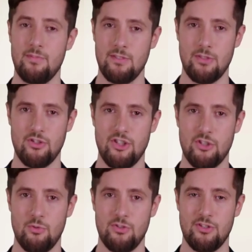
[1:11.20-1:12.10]
They're
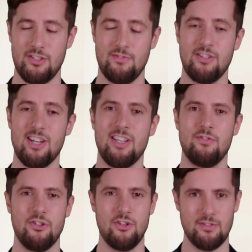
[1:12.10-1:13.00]
just the result of
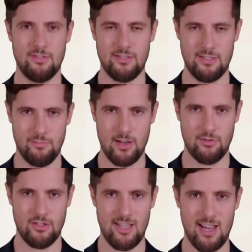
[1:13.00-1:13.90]
negative thoughts
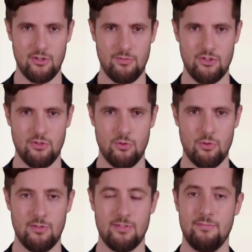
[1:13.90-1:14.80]
spiraling out of
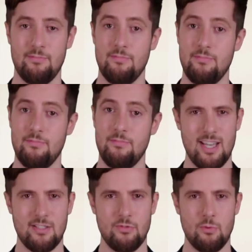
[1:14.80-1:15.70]
control.
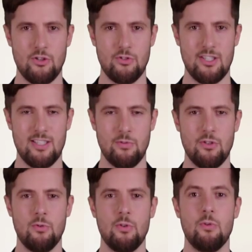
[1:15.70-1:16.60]
Even when you're dealing with
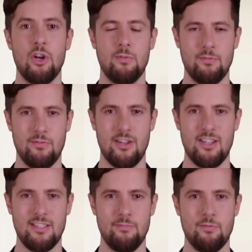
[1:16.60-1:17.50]
a real problem,
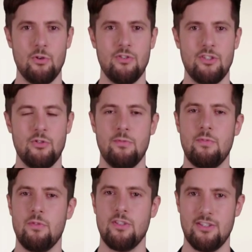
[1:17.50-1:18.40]
it's important to
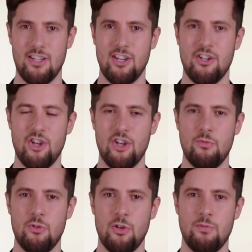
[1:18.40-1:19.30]
remember that not all
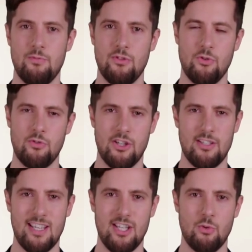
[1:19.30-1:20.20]
problems are
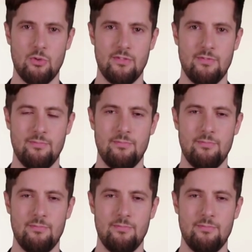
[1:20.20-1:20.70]
created equal.